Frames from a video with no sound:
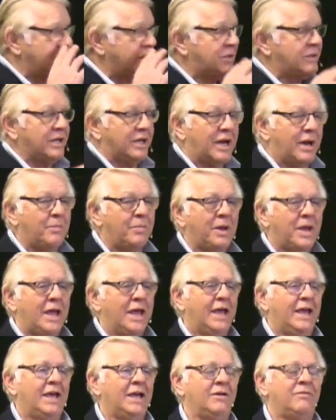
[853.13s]
looked it up
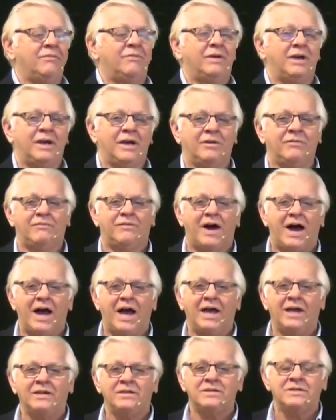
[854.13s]
in
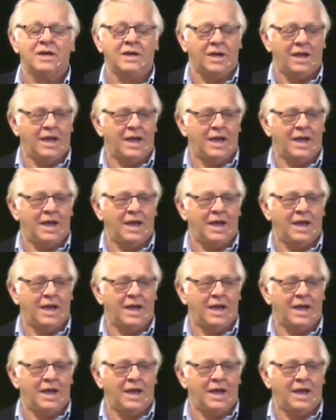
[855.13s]
Vines,